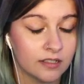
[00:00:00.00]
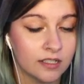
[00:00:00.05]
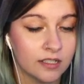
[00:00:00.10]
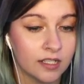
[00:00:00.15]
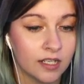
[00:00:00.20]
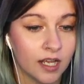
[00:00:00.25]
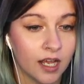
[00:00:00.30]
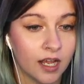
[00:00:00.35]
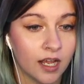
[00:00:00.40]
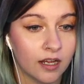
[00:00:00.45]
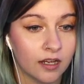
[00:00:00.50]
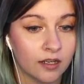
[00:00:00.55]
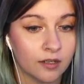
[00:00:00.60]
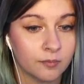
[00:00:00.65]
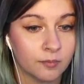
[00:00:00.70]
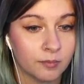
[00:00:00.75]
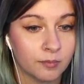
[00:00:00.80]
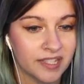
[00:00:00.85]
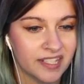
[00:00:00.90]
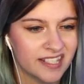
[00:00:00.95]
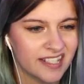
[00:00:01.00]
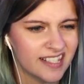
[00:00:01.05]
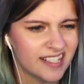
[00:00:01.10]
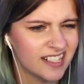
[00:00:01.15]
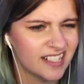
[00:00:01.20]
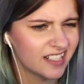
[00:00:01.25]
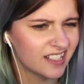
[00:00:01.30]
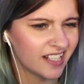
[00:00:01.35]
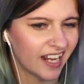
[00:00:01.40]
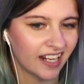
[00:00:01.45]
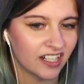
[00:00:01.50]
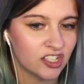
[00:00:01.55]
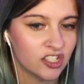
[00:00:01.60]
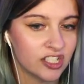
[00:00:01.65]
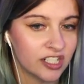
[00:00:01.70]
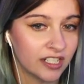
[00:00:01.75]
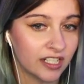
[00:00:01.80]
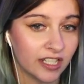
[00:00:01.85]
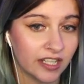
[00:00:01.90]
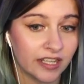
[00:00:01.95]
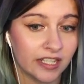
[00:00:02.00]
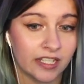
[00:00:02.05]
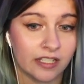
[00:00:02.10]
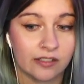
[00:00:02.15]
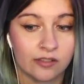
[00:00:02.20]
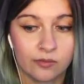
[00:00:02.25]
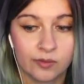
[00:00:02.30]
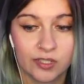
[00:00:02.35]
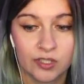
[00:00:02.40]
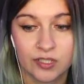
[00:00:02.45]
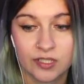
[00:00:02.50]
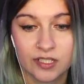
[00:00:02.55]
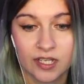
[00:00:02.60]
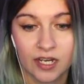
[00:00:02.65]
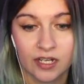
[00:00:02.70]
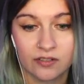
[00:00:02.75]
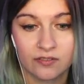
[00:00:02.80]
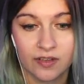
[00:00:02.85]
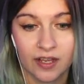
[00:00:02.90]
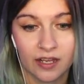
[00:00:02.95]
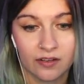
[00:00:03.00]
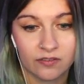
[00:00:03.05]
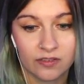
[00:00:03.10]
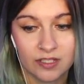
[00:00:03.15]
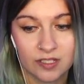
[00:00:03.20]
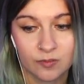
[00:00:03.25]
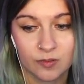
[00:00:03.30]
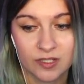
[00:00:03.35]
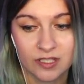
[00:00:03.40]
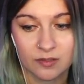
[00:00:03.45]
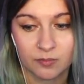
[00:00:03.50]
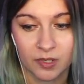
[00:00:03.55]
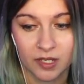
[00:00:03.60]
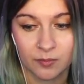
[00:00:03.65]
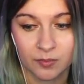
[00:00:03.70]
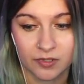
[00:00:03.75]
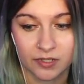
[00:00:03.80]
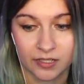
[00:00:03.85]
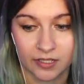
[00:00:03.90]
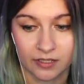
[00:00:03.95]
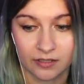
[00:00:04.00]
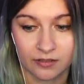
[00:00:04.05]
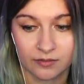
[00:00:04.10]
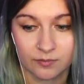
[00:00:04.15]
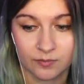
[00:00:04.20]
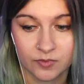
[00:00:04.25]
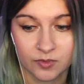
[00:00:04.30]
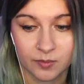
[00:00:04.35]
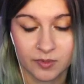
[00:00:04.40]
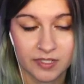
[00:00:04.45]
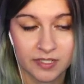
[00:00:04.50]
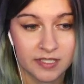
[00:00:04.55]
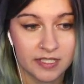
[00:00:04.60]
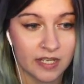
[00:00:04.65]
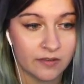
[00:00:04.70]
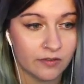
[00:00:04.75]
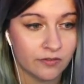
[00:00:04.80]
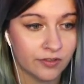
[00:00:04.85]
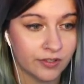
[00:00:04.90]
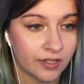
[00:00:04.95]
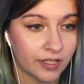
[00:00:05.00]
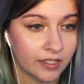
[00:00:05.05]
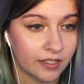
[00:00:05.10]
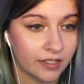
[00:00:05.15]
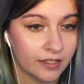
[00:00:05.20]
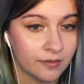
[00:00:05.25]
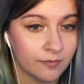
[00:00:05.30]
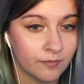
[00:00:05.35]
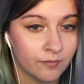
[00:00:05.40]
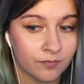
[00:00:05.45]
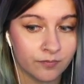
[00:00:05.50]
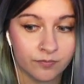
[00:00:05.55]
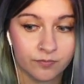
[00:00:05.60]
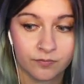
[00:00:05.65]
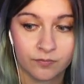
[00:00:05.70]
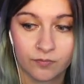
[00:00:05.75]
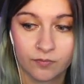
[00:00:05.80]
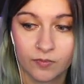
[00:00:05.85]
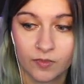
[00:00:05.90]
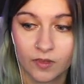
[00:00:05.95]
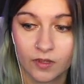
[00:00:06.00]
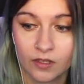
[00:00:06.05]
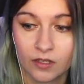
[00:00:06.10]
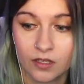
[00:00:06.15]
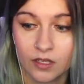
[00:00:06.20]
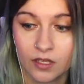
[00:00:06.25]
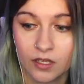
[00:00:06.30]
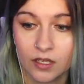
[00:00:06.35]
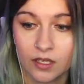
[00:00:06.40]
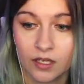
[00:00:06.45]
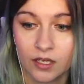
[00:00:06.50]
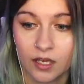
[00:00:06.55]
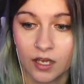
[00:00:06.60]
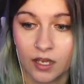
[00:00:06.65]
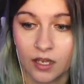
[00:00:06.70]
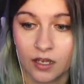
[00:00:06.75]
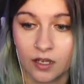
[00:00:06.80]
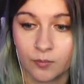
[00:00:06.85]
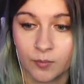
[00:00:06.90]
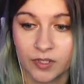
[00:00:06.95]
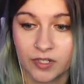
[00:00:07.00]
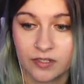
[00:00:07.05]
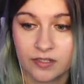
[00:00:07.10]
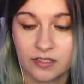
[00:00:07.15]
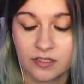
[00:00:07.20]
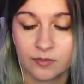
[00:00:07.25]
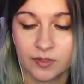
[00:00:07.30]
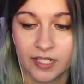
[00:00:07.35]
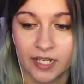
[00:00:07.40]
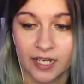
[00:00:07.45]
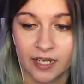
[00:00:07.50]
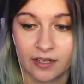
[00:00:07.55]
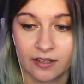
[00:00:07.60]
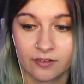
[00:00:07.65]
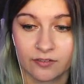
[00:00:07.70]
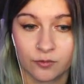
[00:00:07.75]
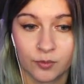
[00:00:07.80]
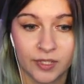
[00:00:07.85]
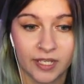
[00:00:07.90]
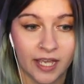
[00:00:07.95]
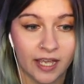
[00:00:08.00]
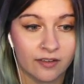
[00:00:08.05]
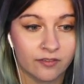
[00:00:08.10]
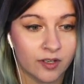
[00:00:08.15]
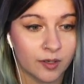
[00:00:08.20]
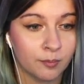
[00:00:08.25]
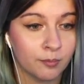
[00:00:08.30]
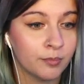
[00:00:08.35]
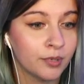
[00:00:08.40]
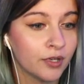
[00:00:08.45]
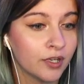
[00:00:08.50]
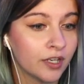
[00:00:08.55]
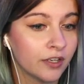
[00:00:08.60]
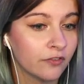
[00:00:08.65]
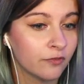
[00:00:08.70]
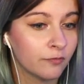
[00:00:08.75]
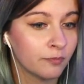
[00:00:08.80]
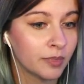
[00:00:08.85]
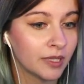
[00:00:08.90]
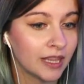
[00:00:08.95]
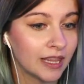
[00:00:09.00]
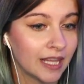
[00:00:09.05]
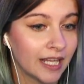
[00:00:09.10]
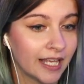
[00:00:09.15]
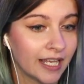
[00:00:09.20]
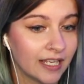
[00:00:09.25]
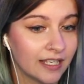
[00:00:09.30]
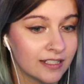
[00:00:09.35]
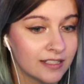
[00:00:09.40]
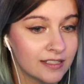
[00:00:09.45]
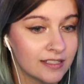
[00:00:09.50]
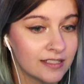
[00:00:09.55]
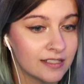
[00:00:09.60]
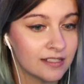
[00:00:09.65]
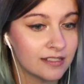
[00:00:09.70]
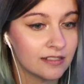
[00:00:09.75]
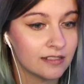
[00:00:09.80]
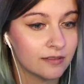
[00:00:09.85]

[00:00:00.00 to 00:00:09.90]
But this isn't attached to anything. We just kind of have this piece of paper here. I'm going to save it for later. What else do we have? We have our book of plants.